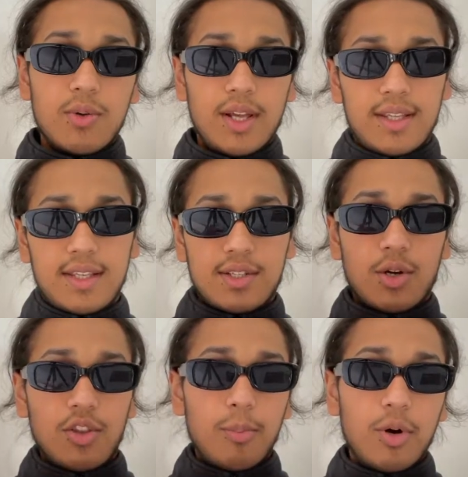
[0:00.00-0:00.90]
like it's got
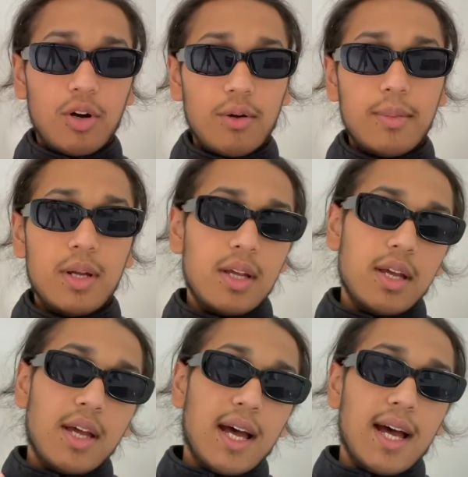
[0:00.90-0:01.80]
on the bottom,
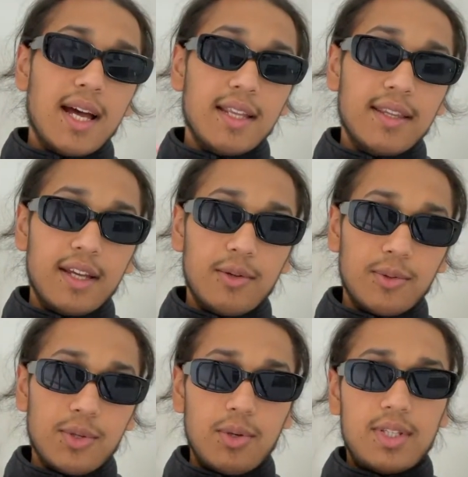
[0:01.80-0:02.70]
and then
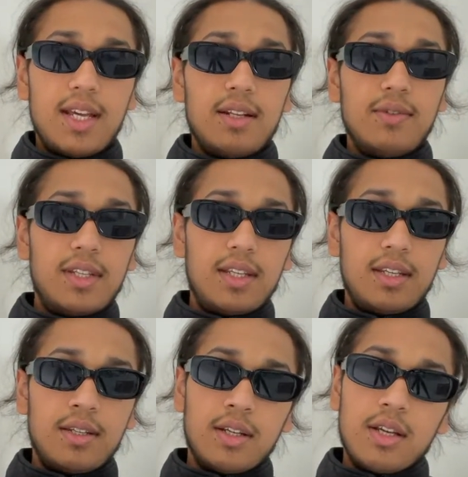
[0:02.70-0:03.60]
also 10 of
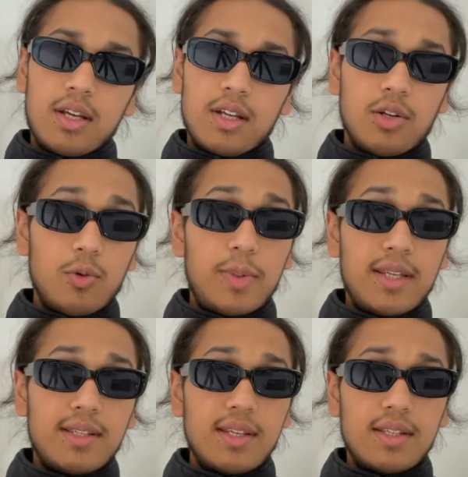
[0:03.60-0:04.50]
the little
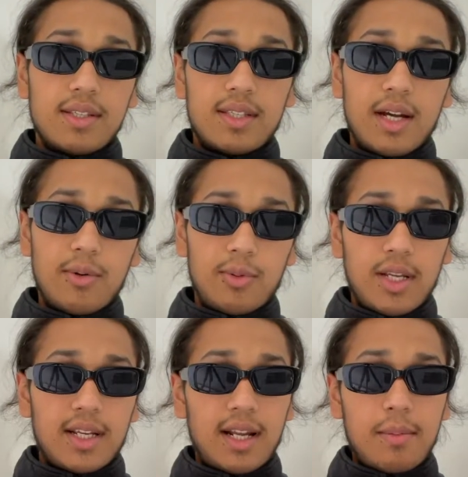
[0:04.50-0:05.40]
pieces that will
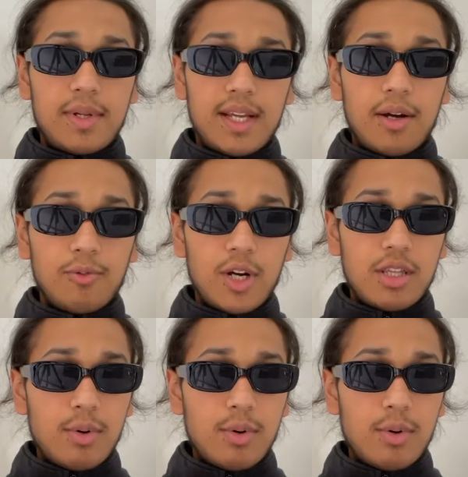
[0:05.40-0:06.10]
like clamp it down right at the